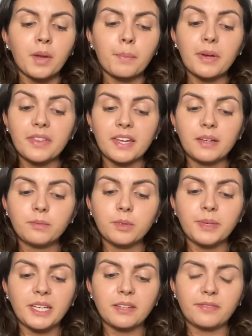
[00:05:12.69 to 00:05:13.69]
But then when
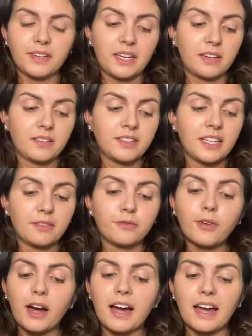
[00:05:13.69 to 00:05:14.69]
we hit day
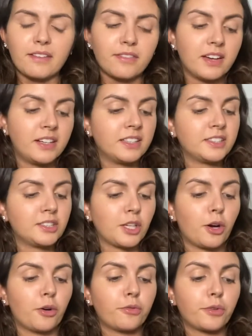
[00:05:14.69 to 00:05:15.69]
5,
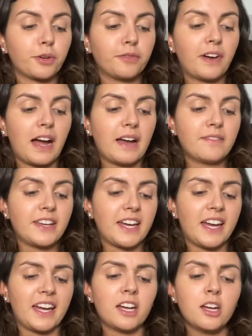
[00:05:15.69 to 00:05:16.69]
so for a
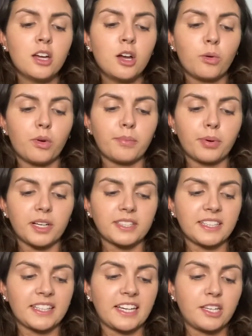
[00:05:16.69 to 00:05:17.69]
5-day one park
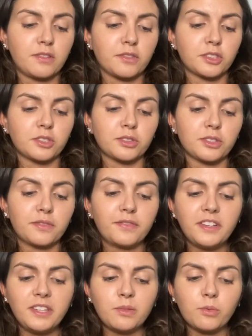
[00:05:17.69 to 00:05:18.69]
ticket at Universal is
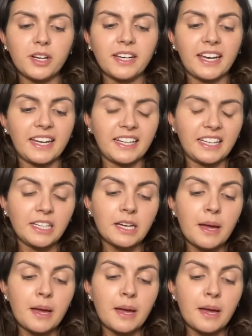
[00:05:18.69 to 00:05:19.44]
$51.80,